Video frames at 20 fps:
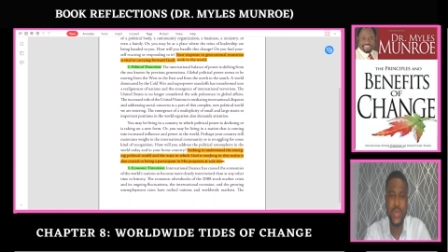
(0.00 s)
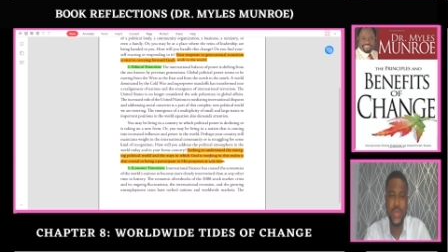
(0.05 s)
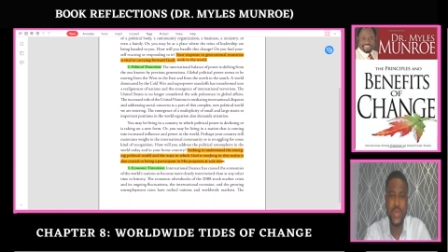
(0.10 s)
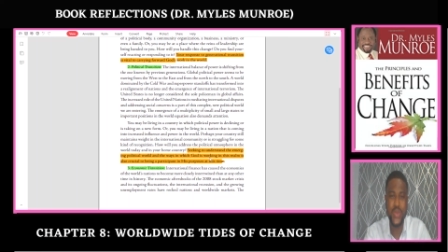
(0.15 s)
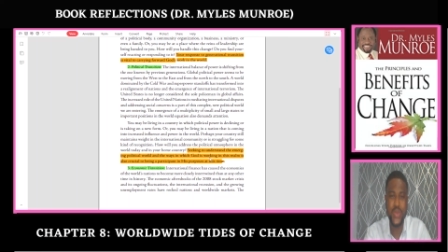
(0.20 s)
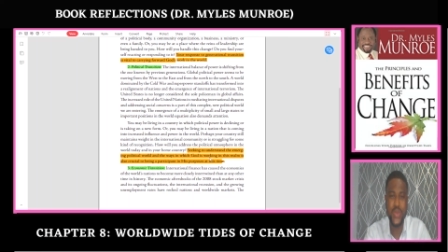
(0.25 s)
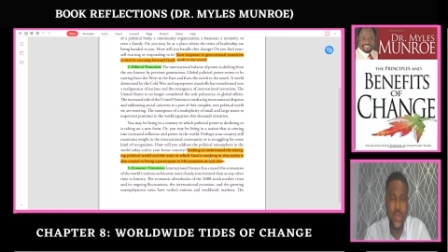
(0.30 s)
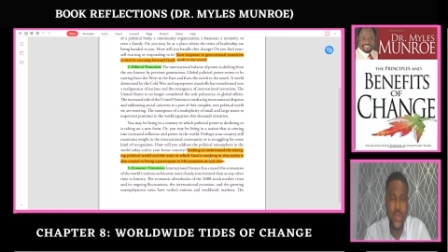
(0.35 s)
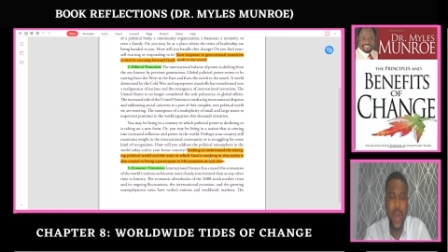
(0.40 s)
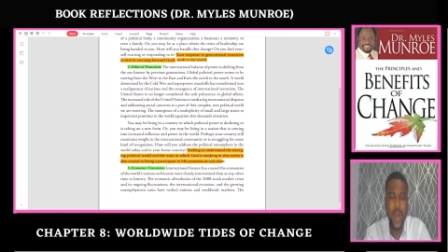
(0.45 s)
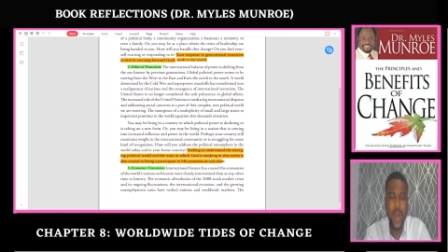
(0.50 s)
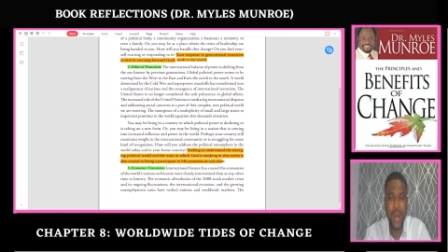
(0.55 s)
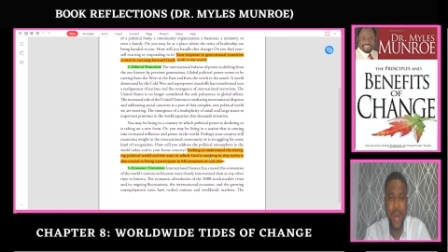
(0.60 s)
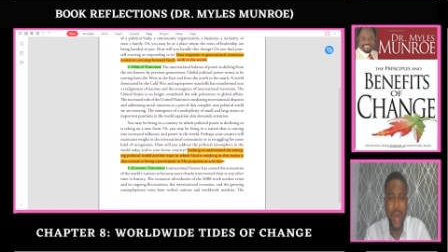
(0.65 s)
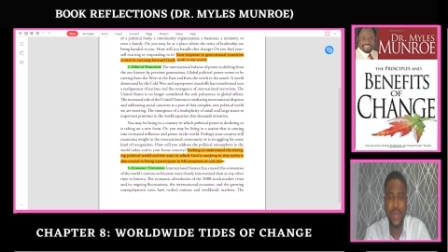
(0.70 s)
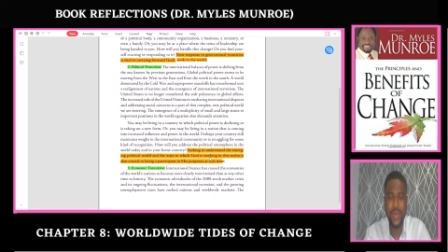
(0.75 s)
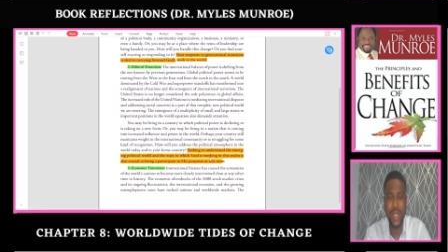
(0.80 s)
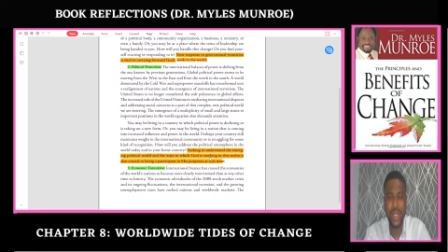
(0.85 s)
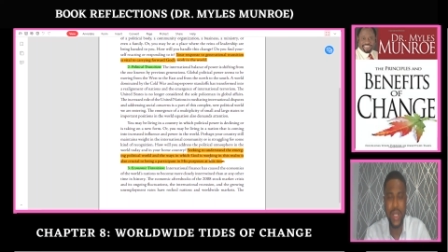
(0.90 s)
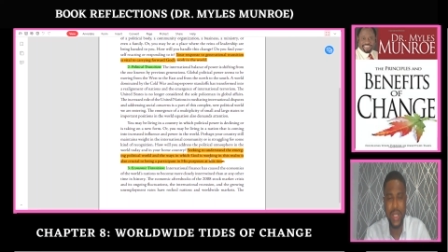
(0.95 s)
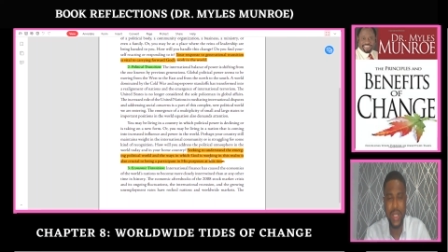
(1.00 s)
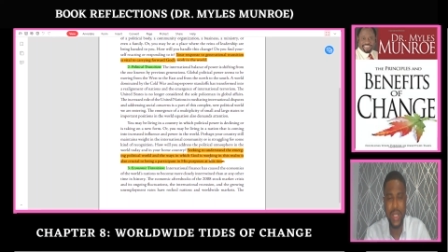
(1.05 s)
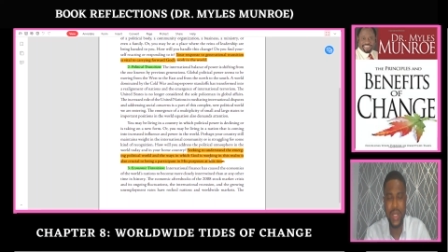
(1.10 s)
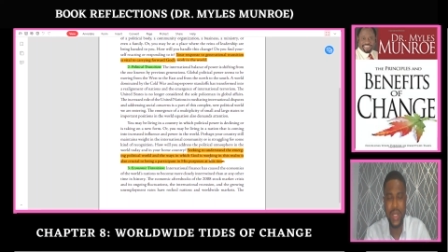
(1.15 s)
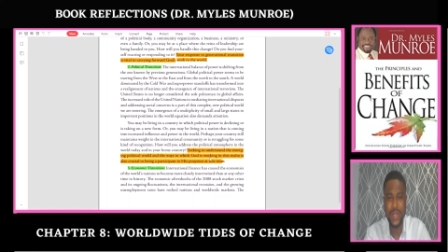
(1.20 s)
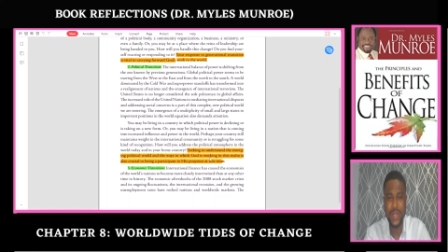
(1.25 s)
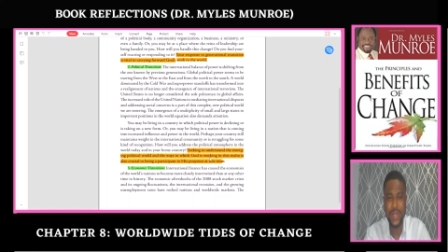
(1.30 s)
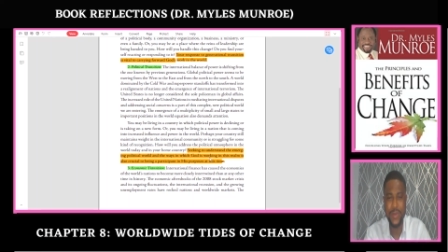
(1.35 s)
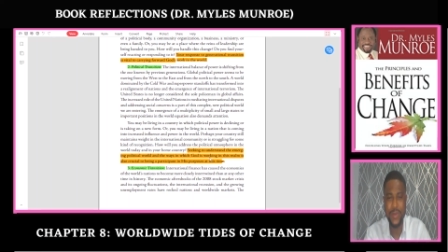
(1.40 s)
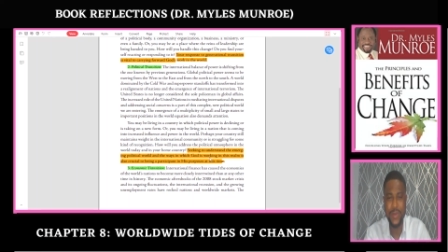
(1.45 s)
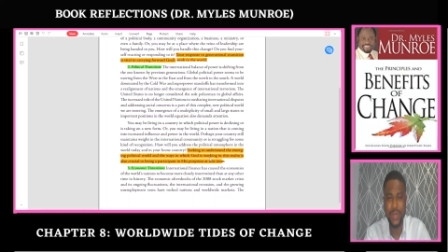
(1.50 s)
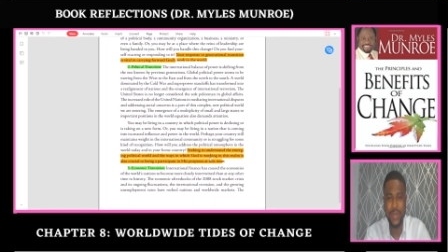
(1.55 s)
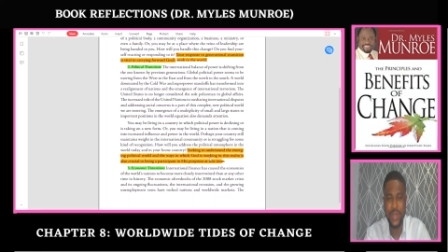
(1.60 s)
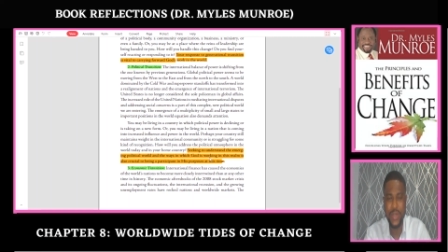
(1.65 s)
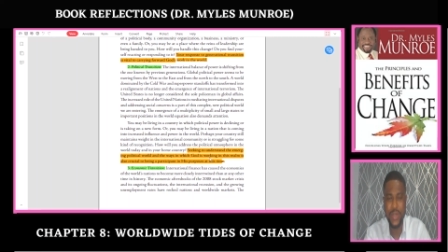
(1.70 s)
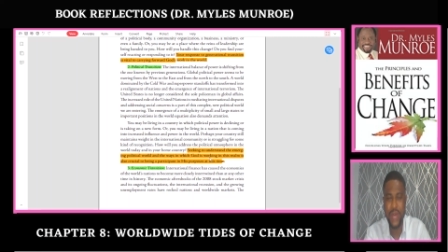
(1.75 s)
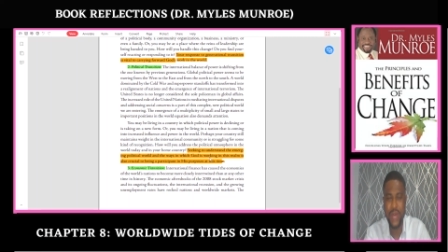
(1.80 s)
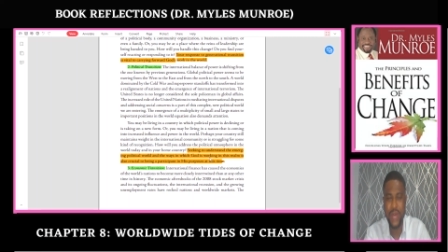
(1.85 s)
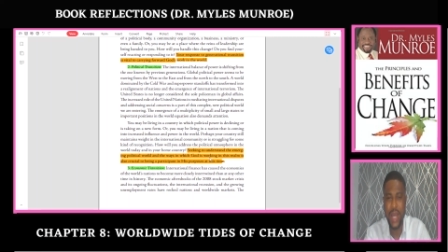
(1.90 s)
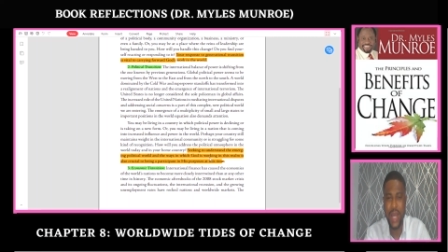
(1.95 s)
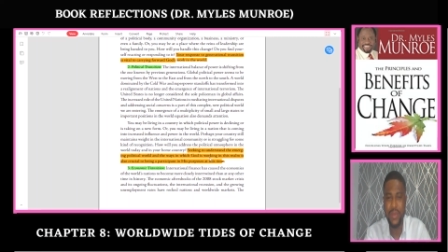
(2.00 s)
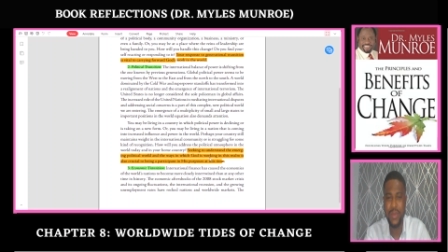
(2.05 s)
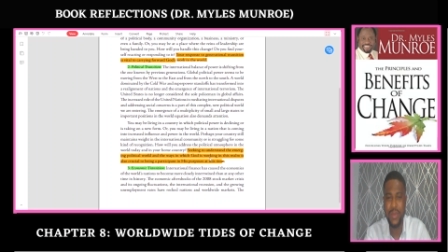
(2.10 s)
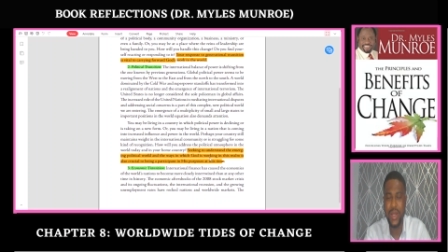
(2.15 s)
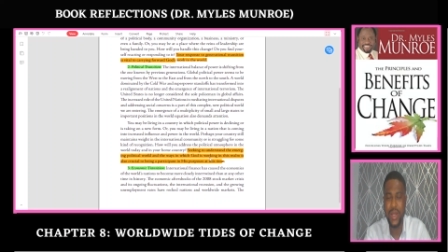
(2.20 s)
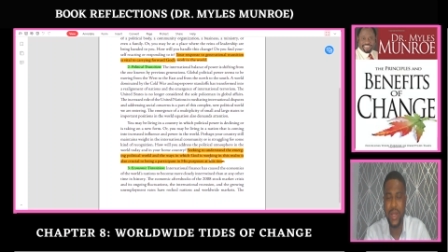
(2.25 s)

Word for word: two hundred leaders from the tribe